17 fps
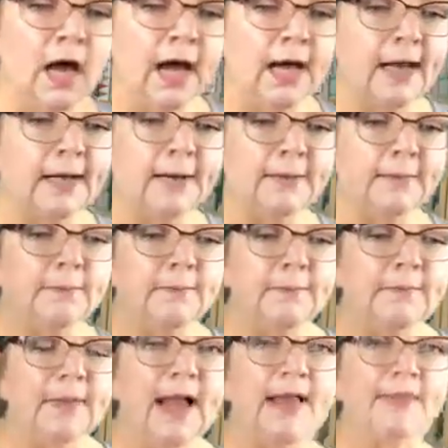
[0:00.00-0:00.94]

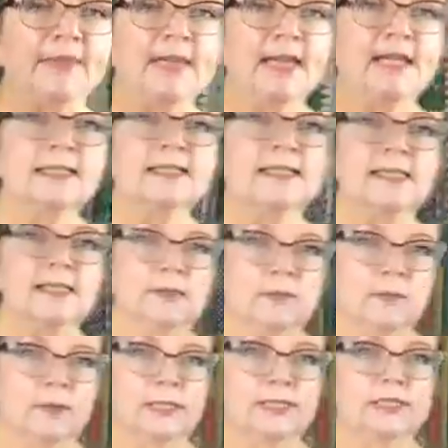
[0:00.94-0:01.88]
And the next thing
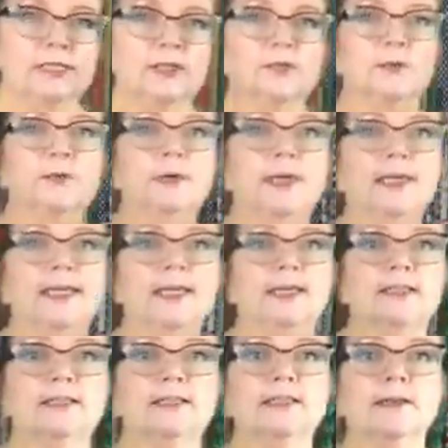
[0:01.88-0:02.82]
you want to do
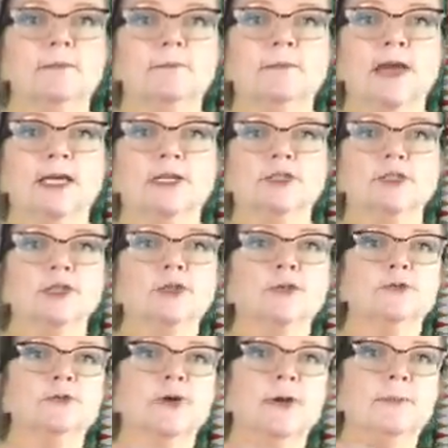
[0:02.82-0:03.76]
is
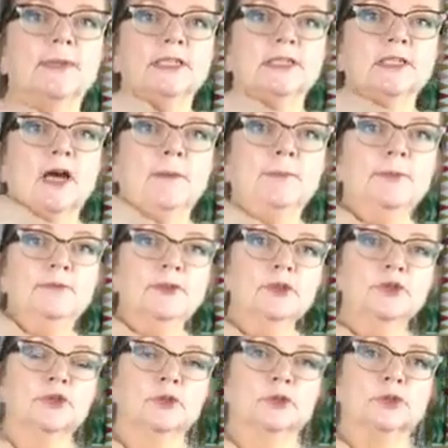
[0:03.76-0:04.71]
measure from the top of
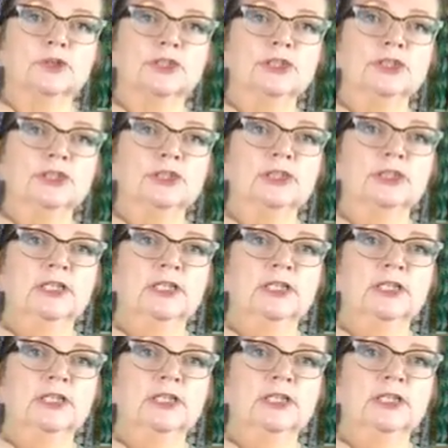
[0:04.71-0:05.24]
your shoulder